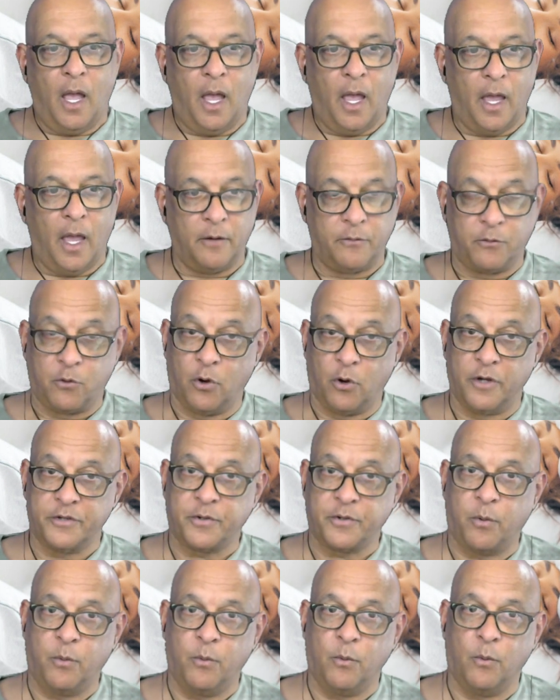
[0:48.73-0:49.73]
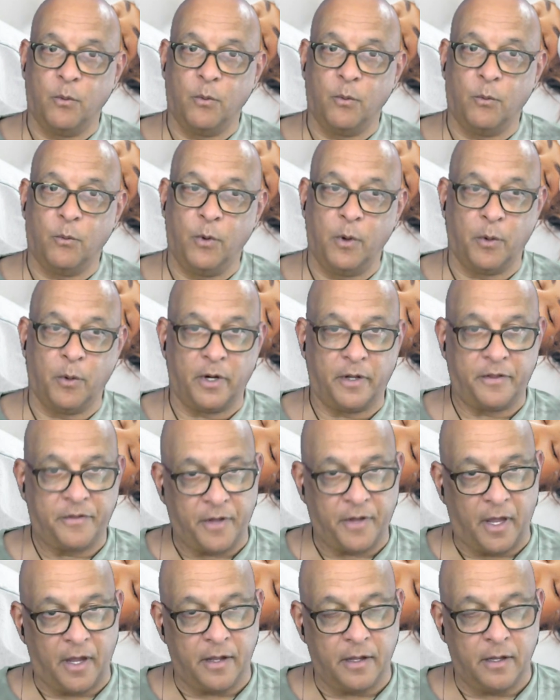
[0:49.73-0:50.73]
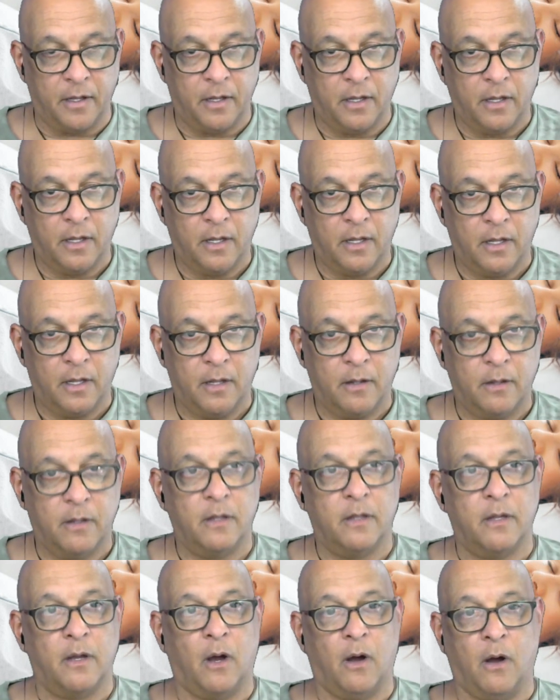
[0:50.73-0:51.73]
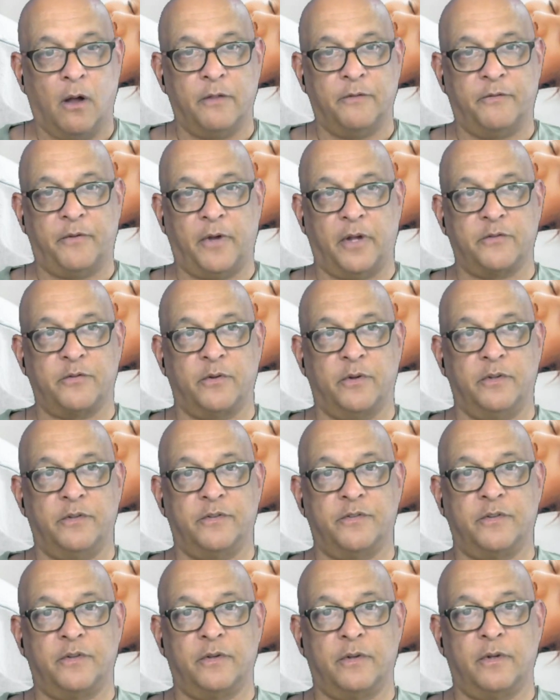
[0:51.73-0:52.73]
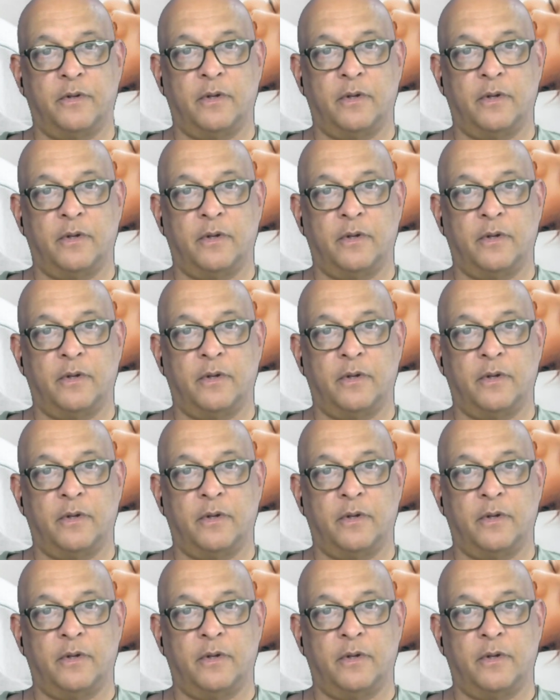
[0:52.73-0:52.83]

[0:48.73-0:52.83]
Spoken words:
And of course, we want to thank all the veterans,